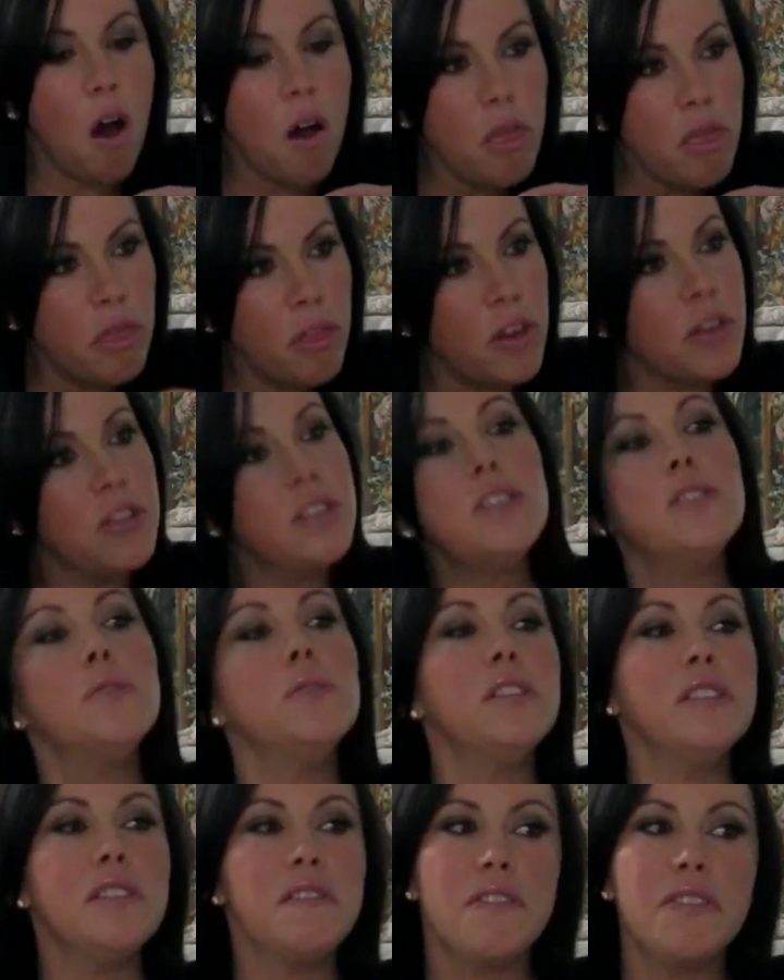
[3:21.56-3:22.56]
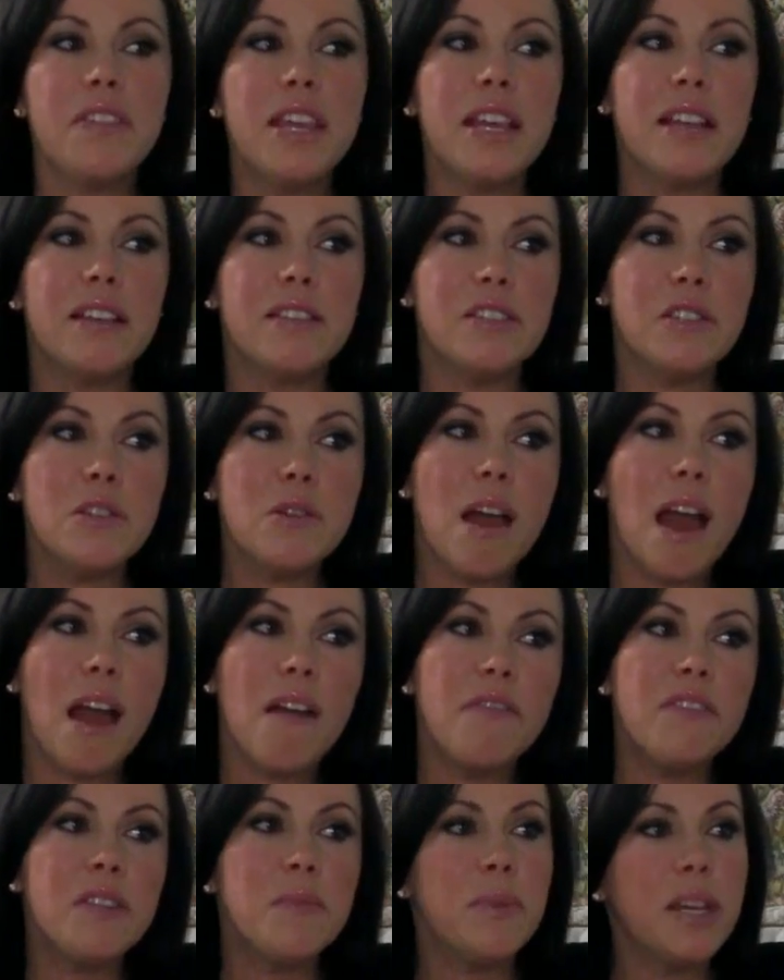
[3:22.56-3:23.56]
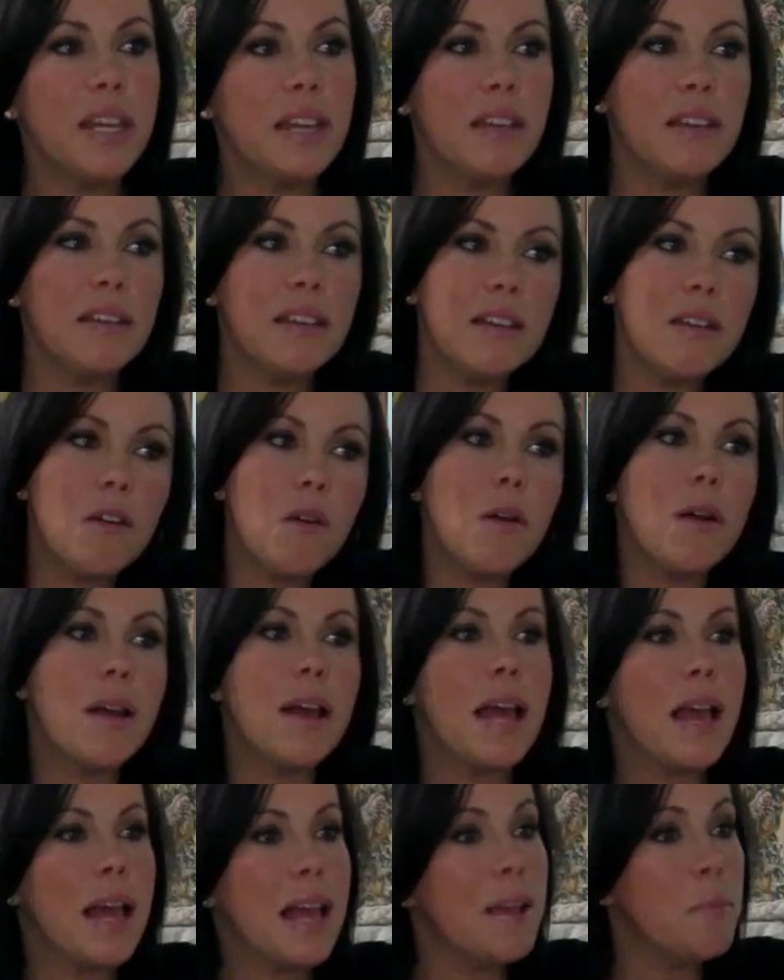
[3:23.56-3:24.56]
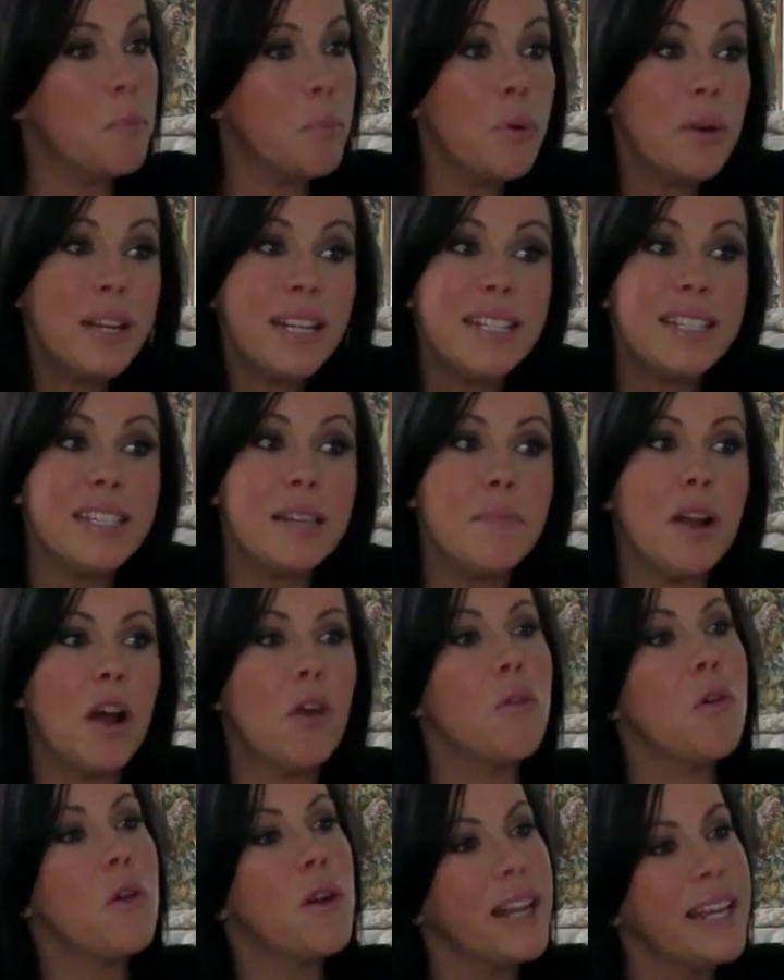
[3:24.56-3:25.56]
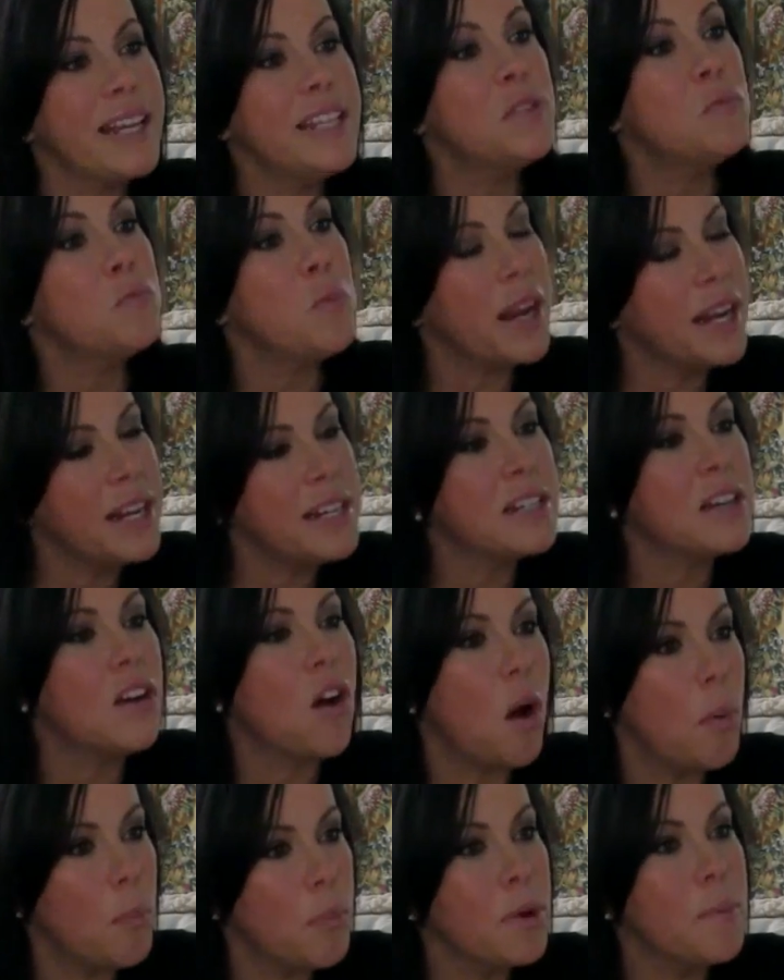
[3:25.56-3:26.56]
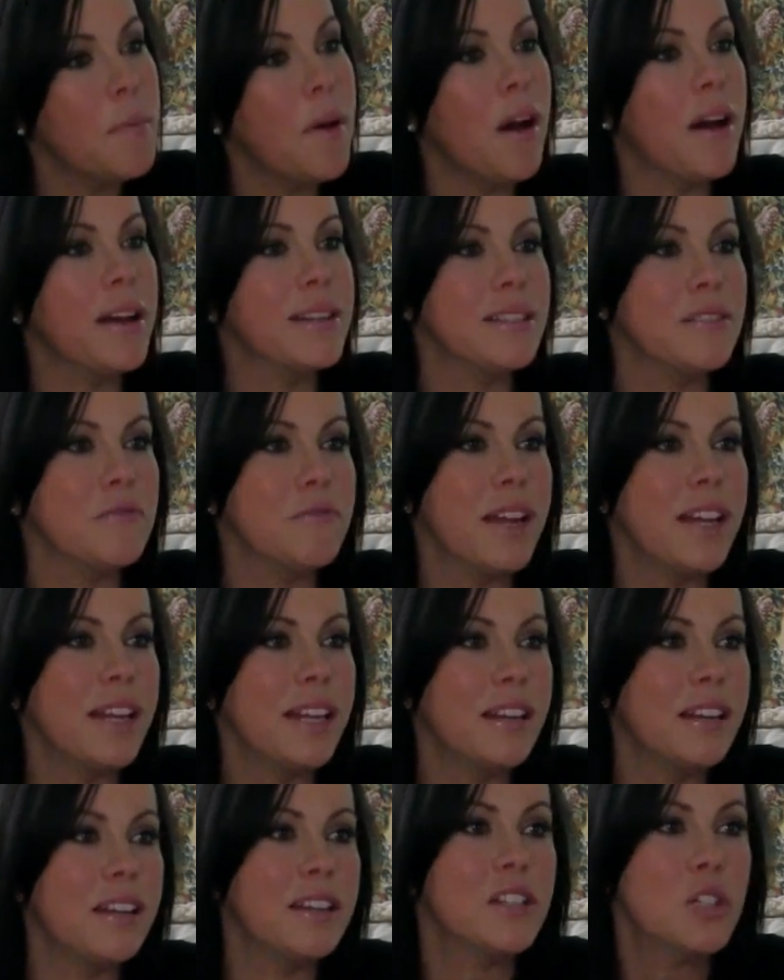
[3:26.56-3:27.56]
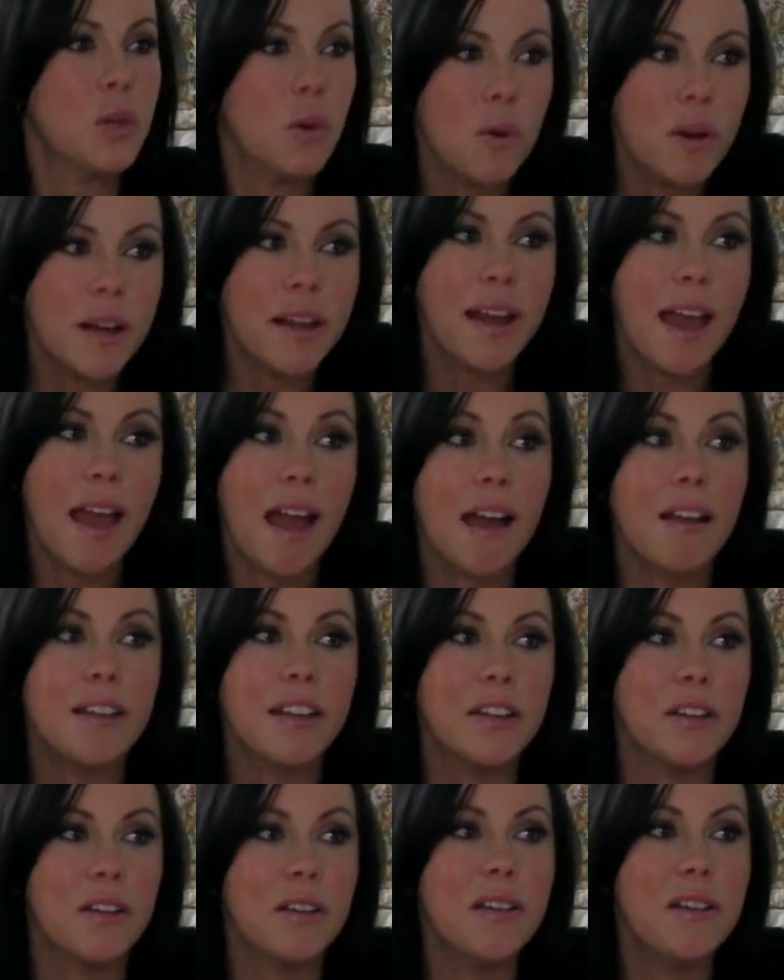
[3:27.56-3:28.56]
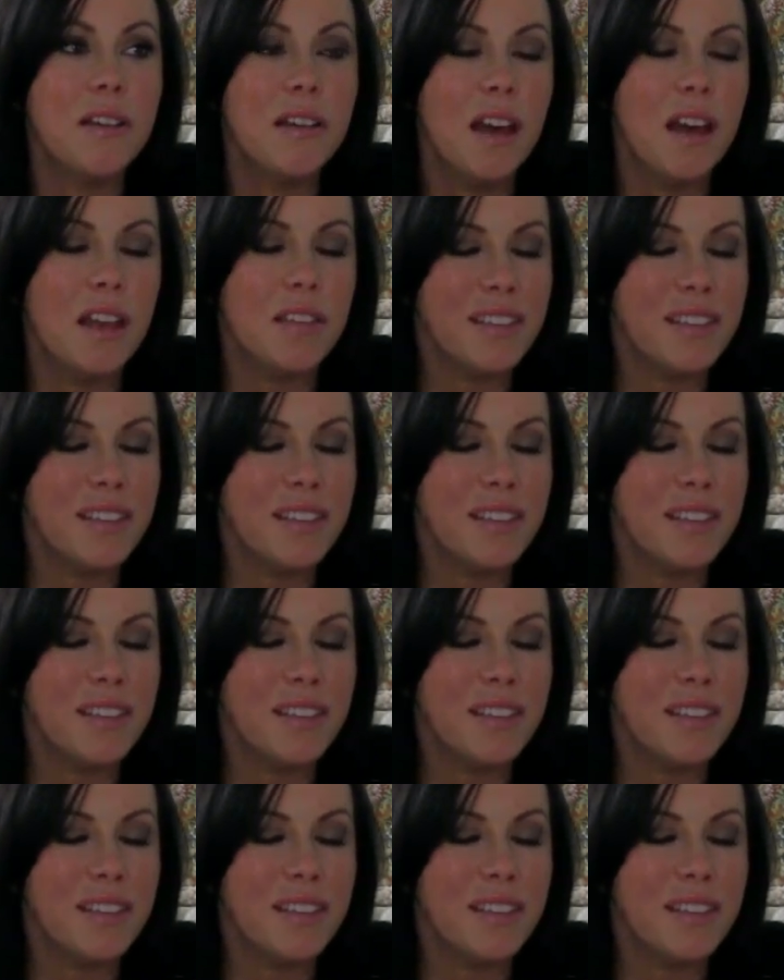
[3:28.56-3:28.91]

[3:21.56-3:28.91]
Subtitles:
on those sorts of things, you have to be pretty similar, or at least ready to compromise and ready to talk it out, you know.